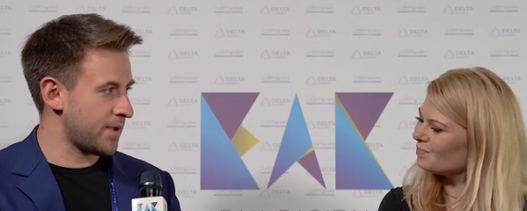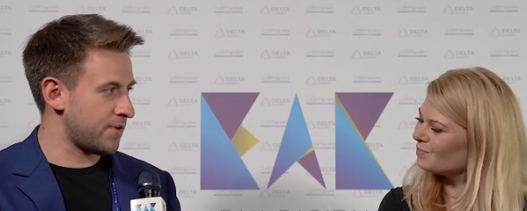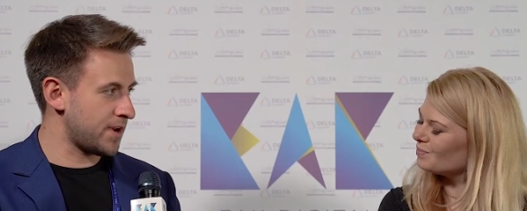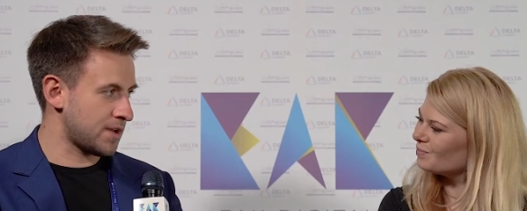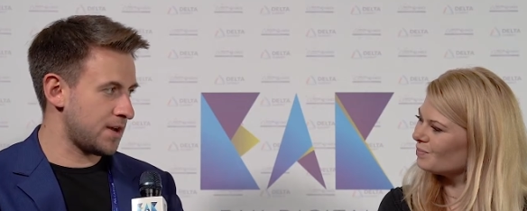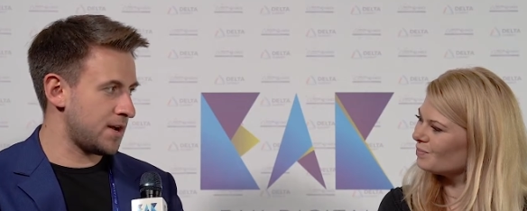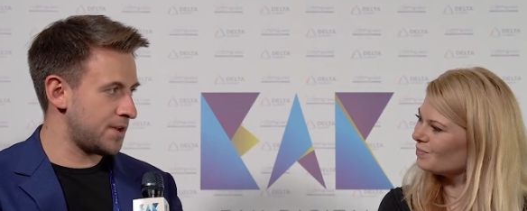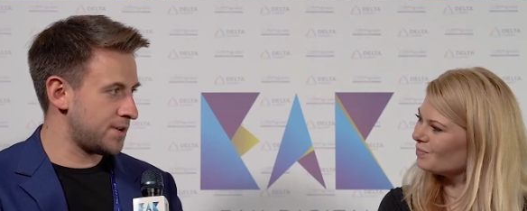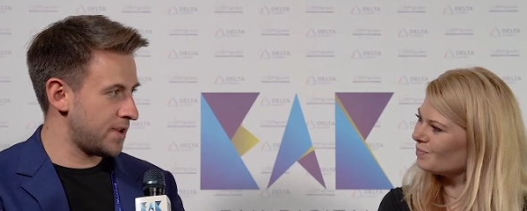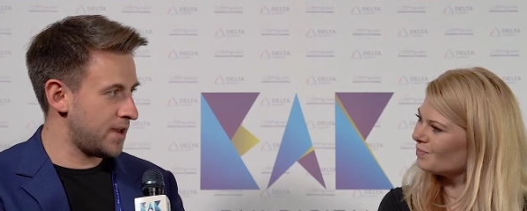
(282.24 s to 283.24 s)
Speaker 1: my credit
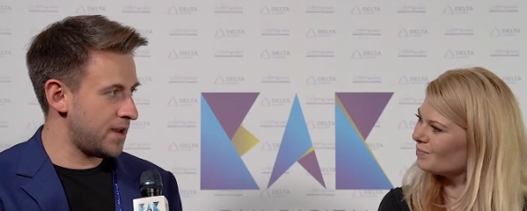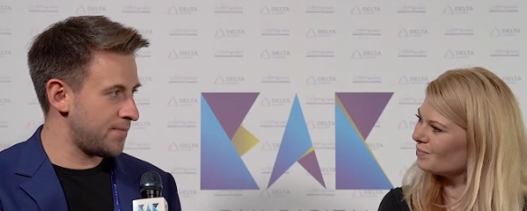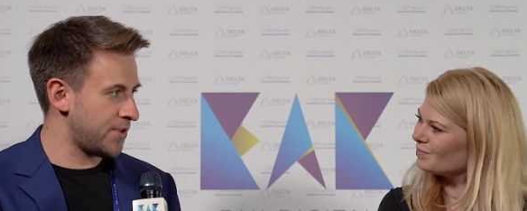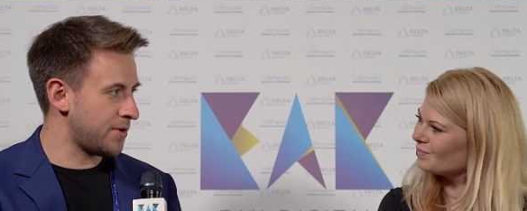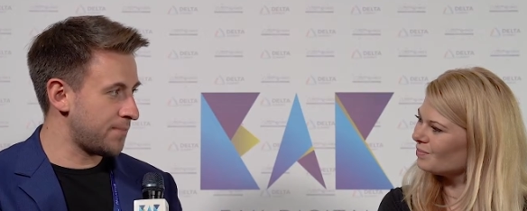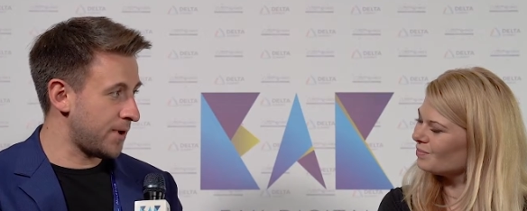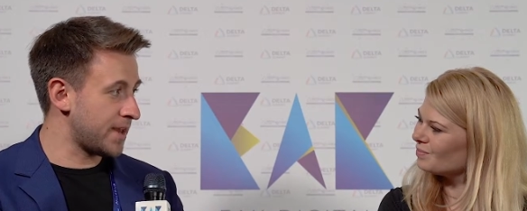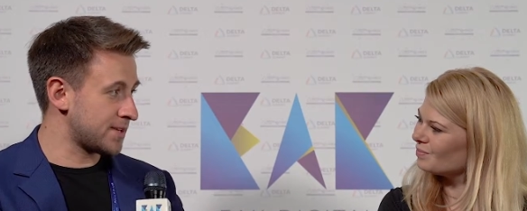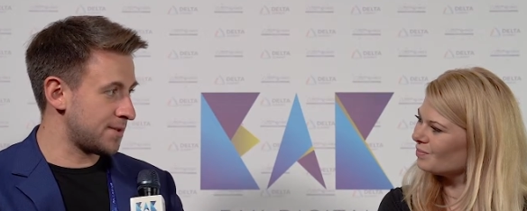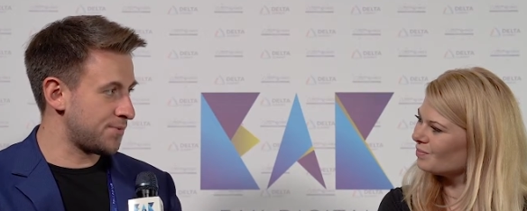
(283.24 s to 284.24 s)
card, um, you know,
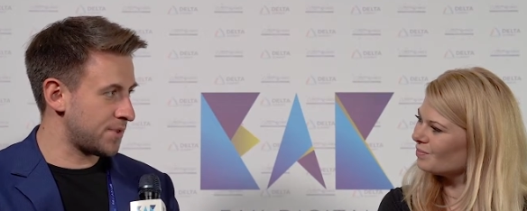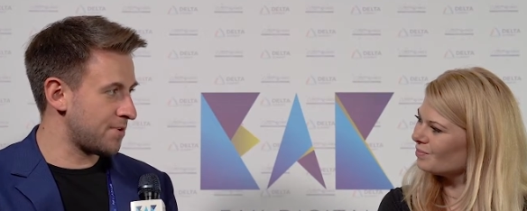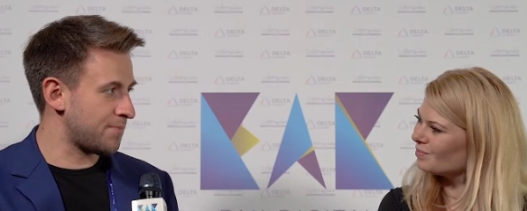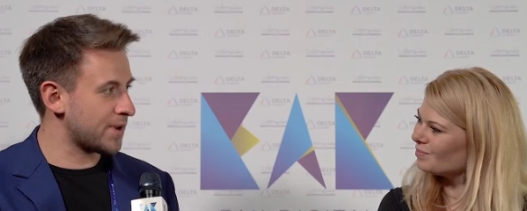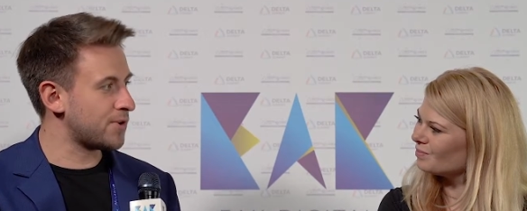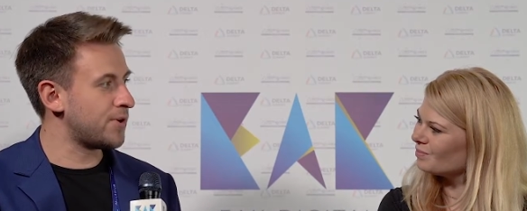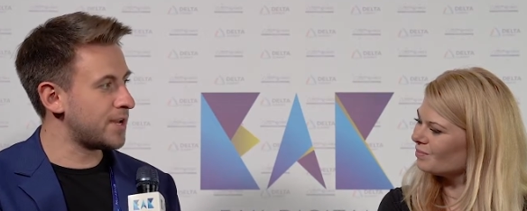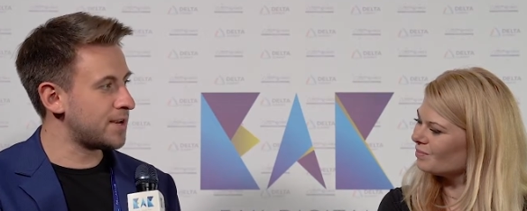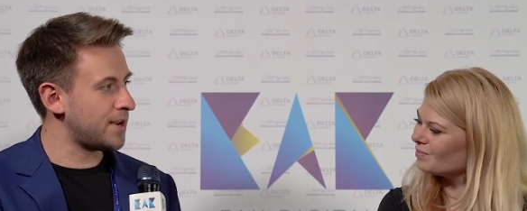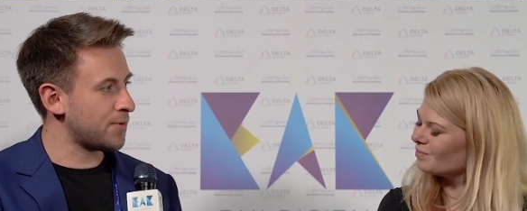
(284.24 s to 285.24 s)
buying something with
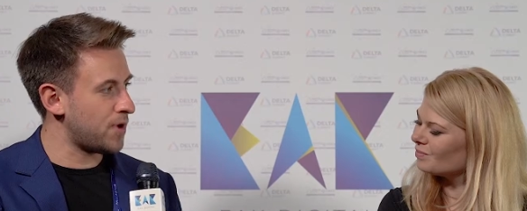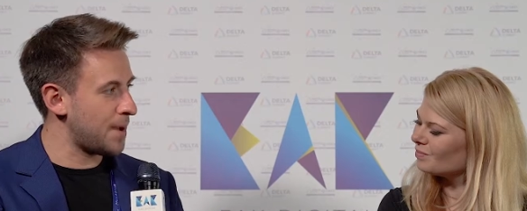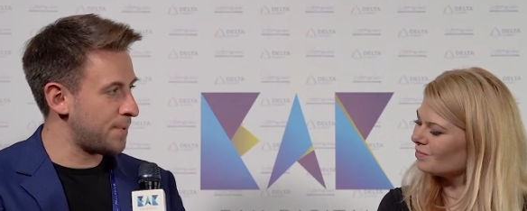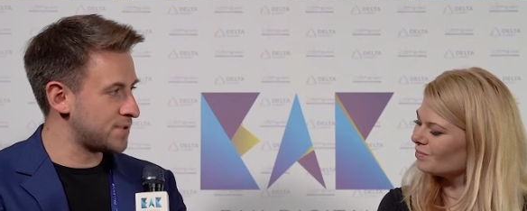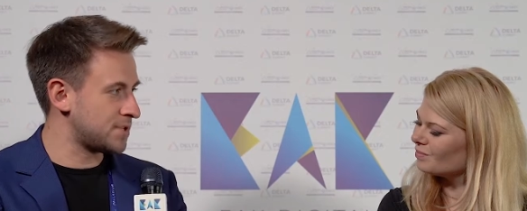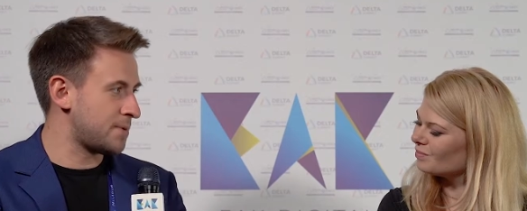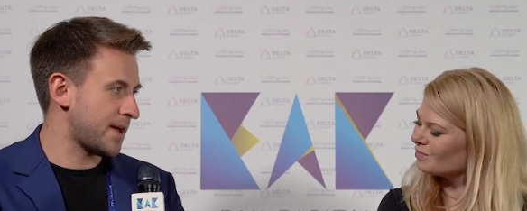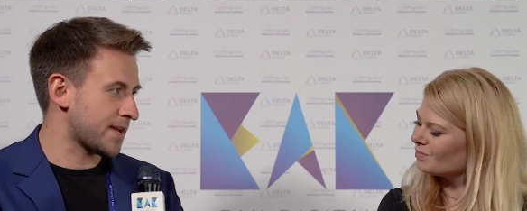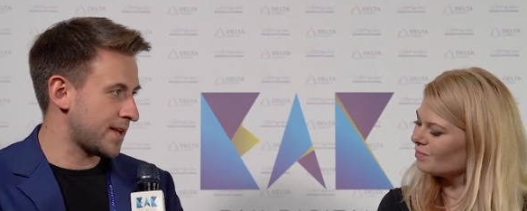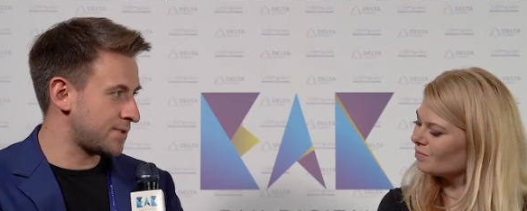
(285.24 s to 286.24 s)
Bitcoin, like what happens on the
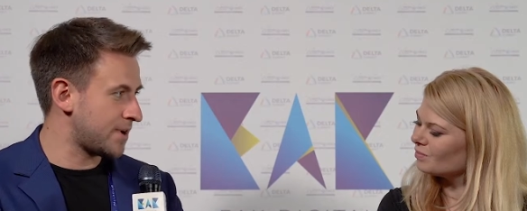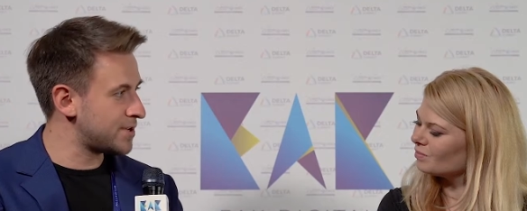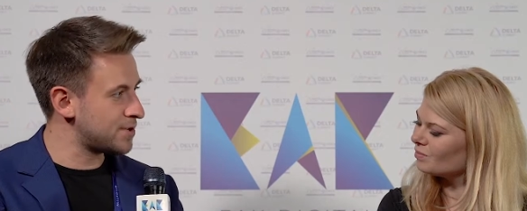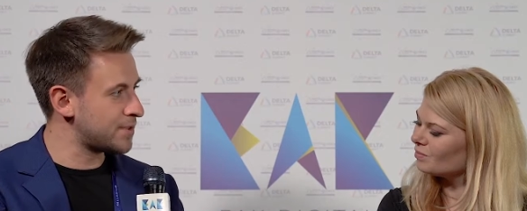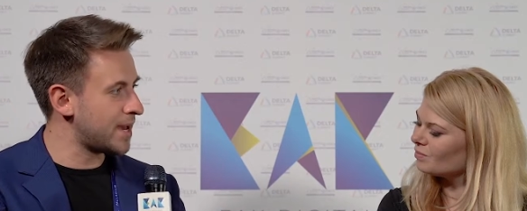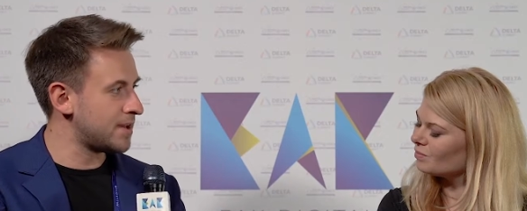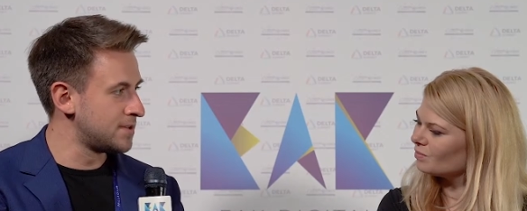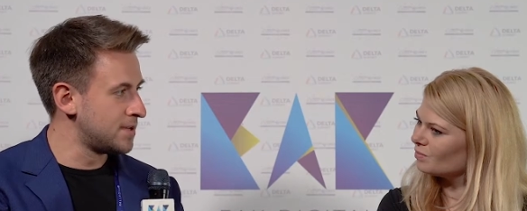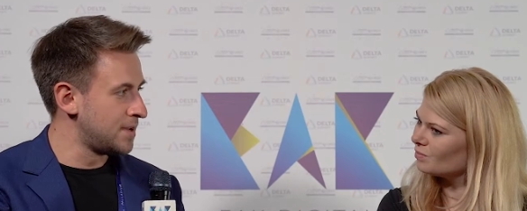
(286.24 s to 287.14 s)
back end when I do that?